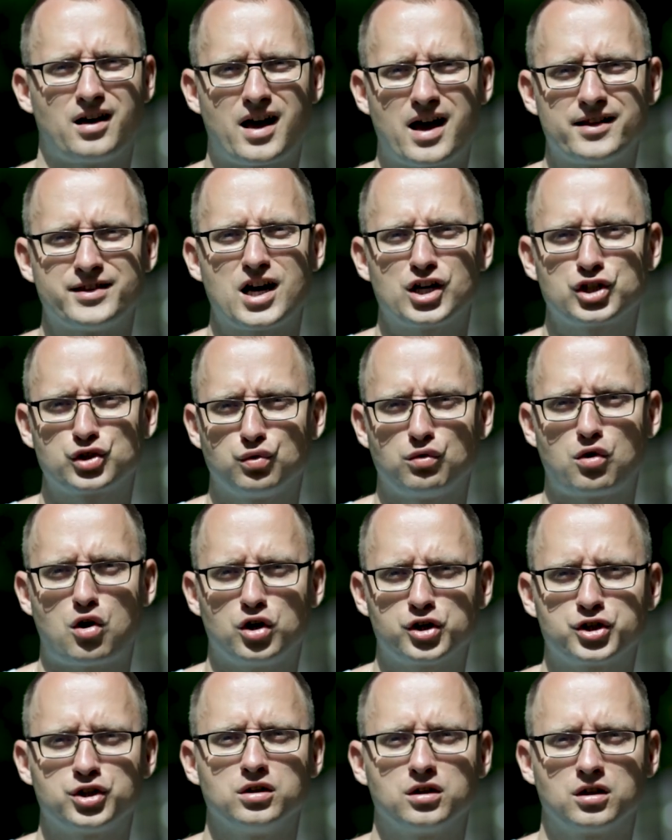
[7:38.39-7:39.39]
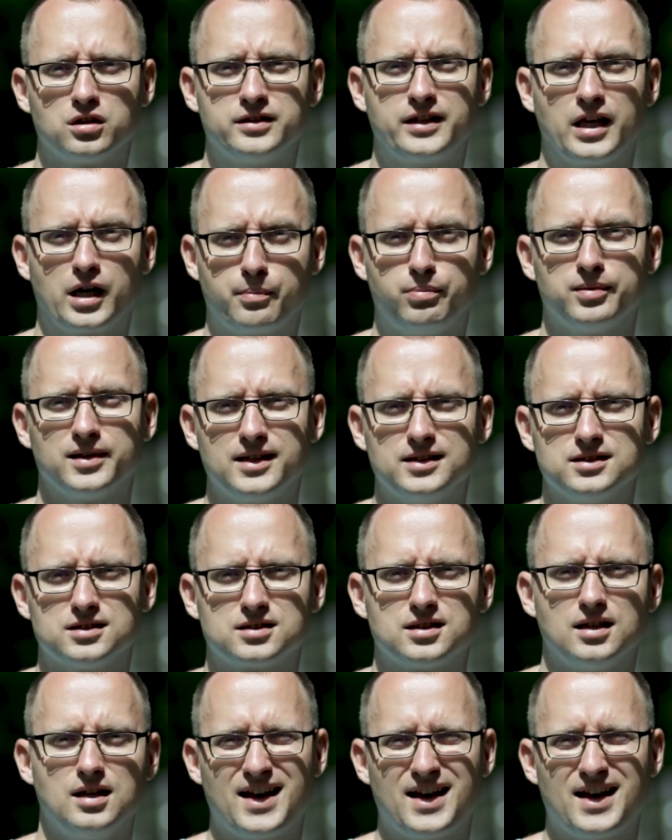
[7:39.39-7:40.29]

an actual auction could take place.